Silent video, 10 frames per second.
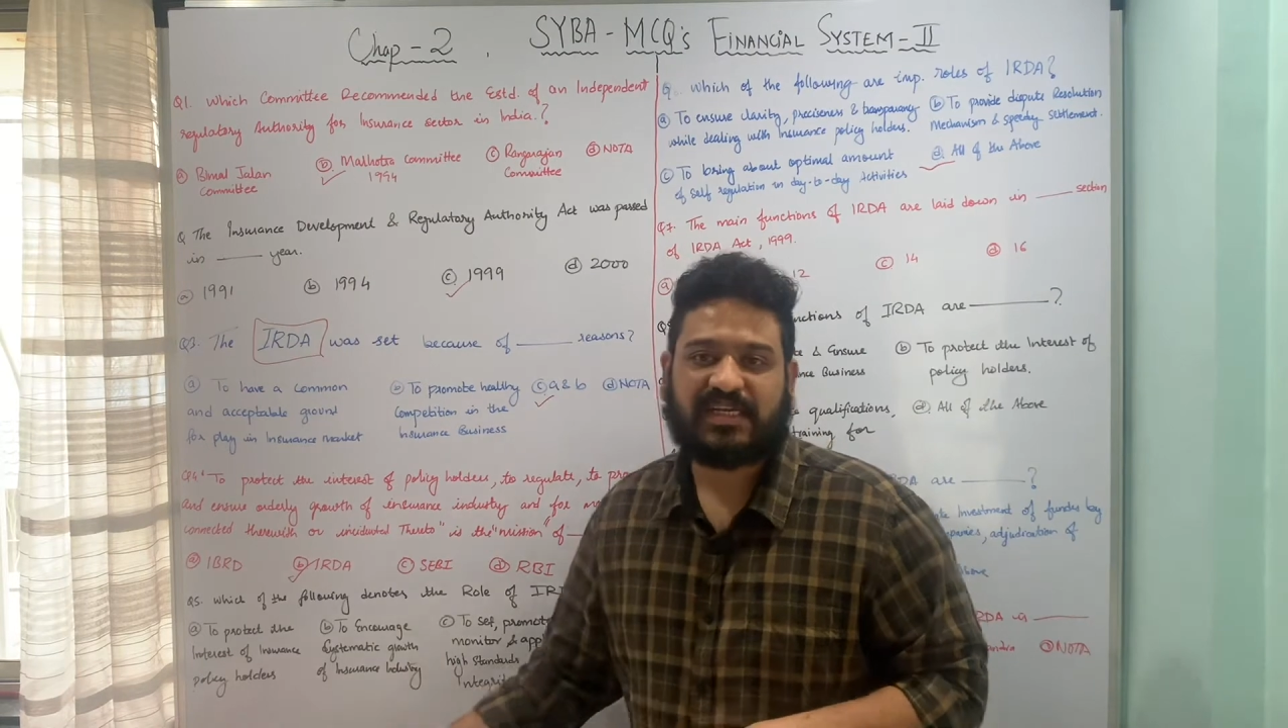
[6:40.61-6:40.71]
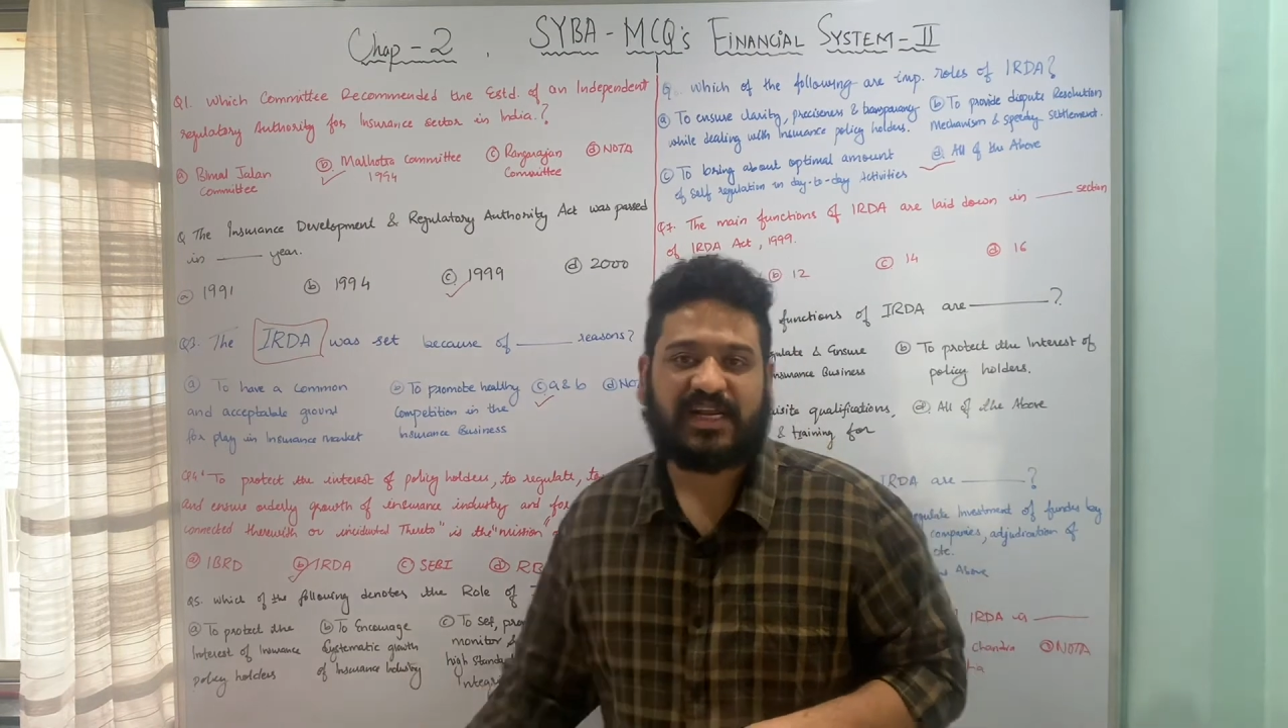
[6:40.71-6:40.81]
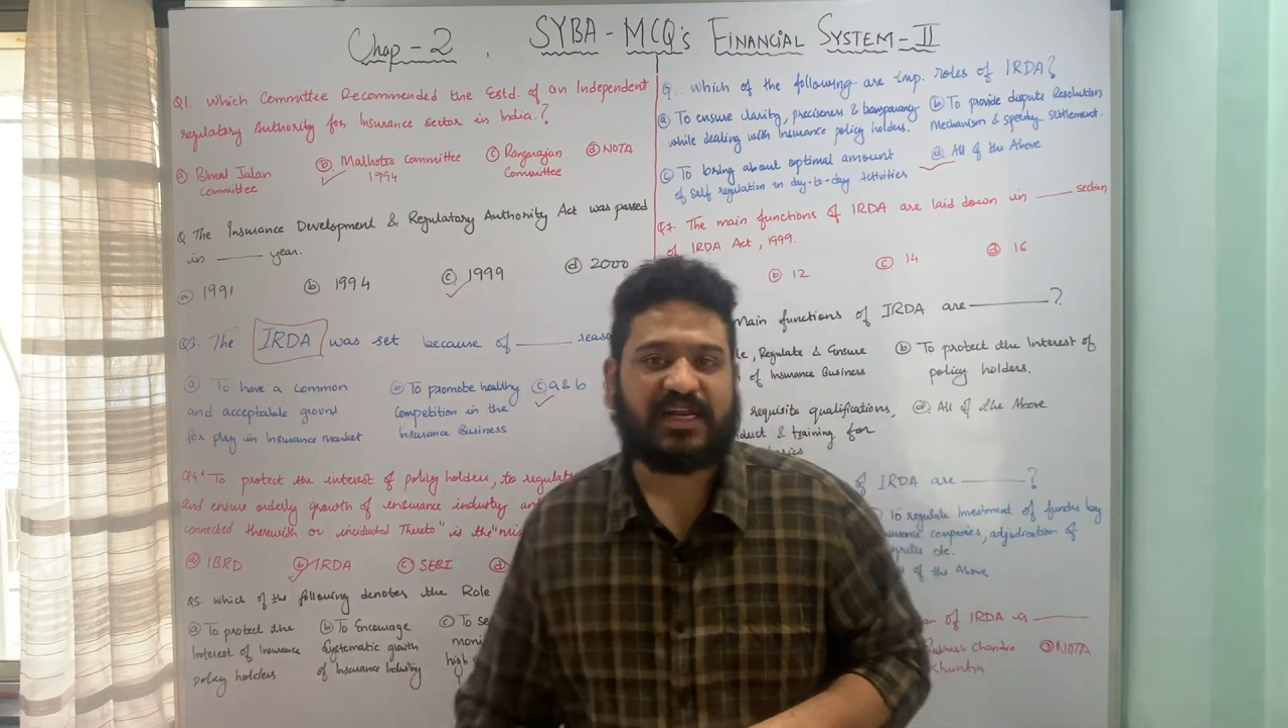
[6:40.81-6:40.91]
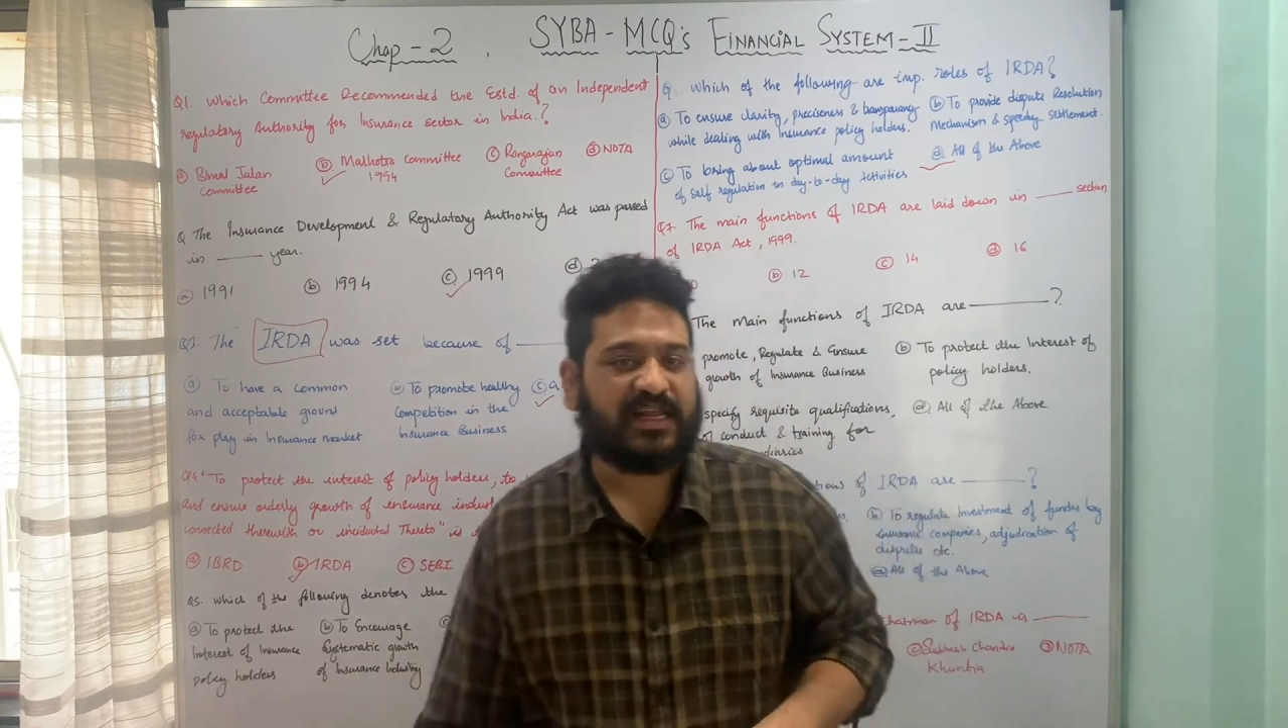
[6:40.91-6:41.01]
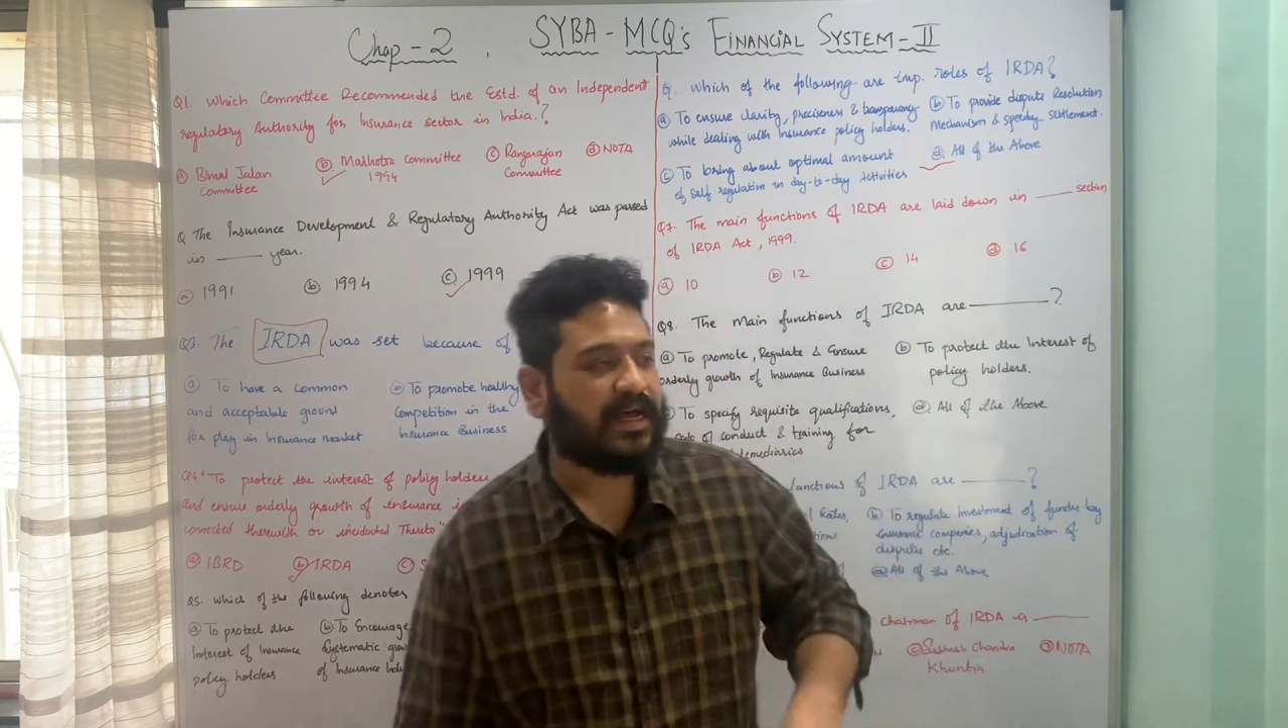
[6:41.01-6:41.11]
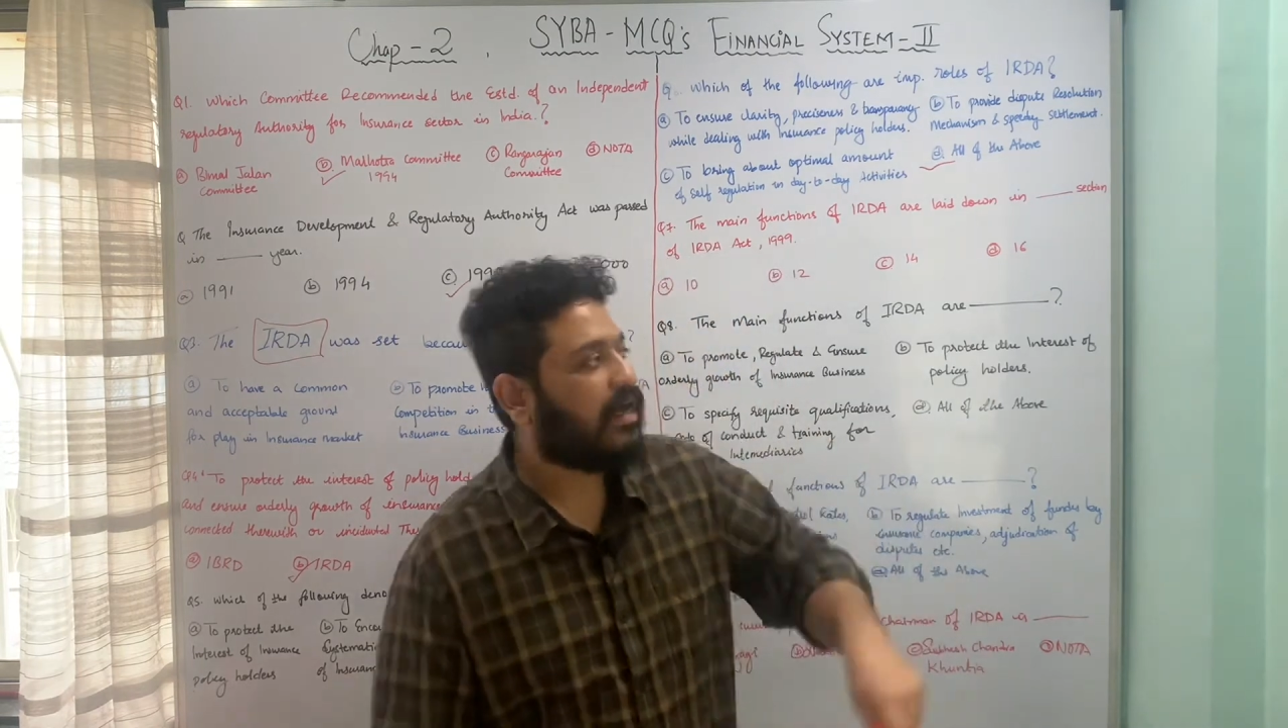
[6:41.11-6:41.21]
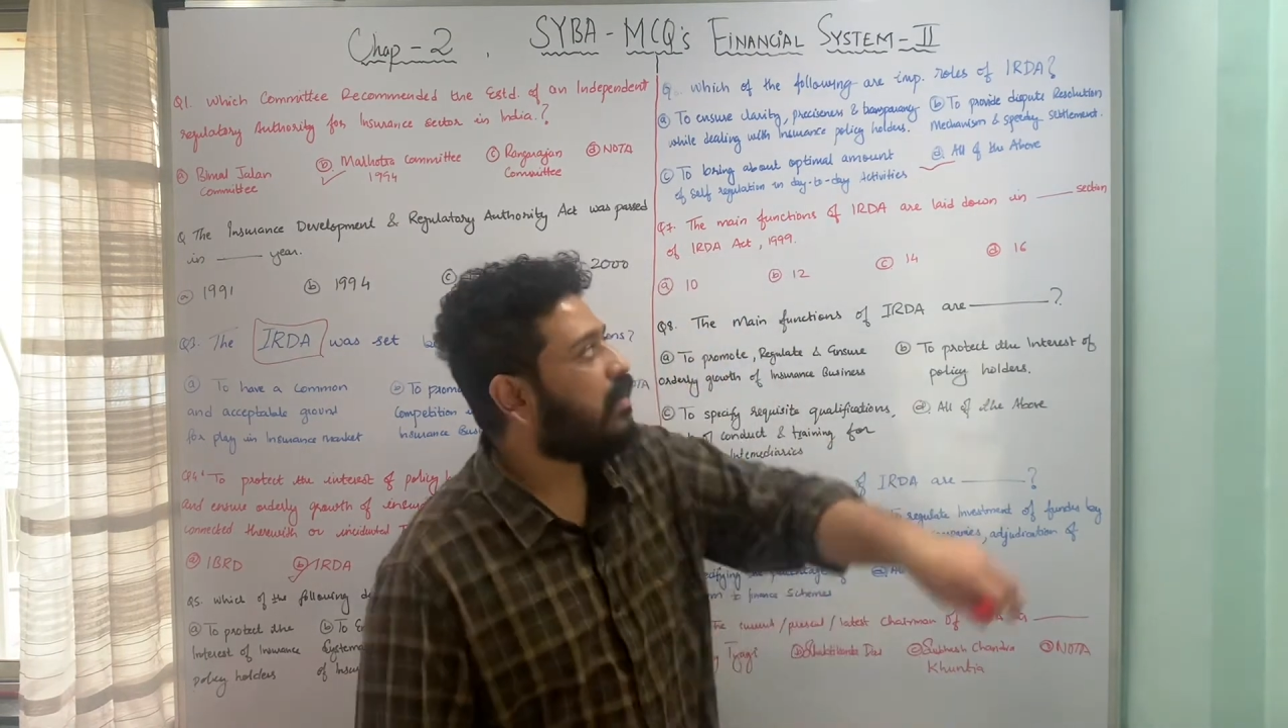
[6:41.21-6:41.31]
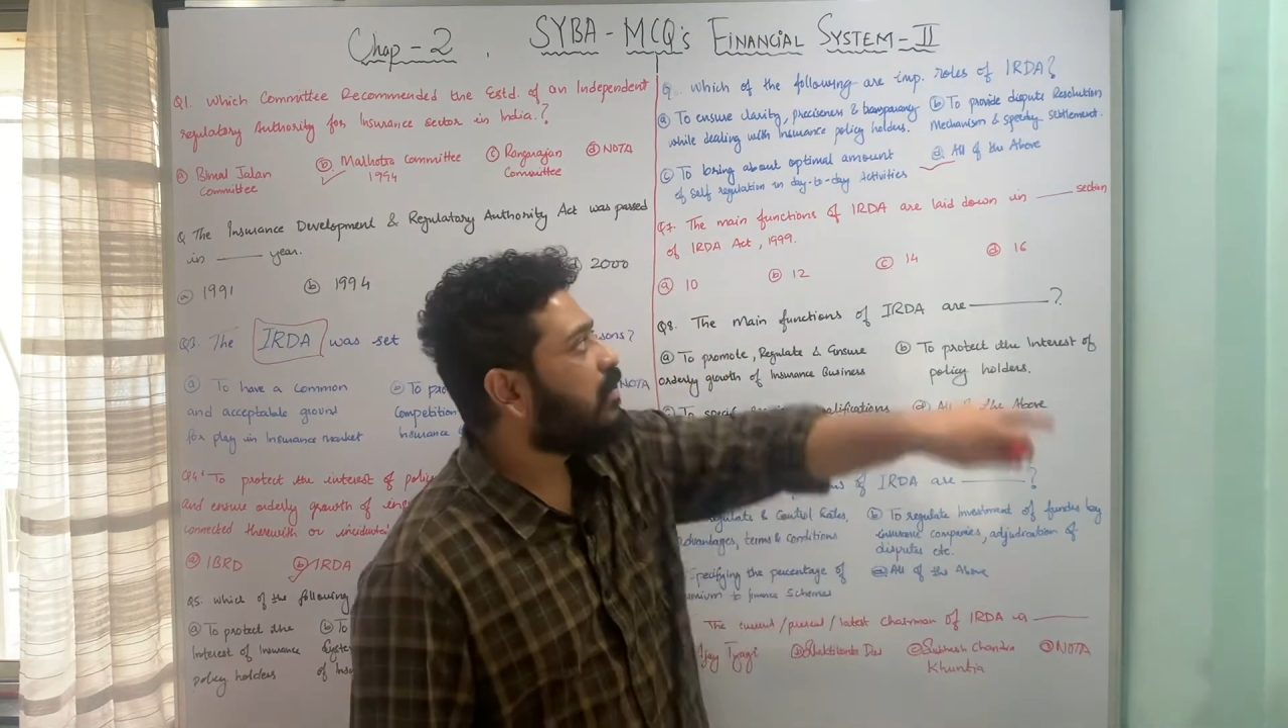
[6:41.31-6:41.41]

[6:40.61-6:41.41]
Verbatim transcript: in India,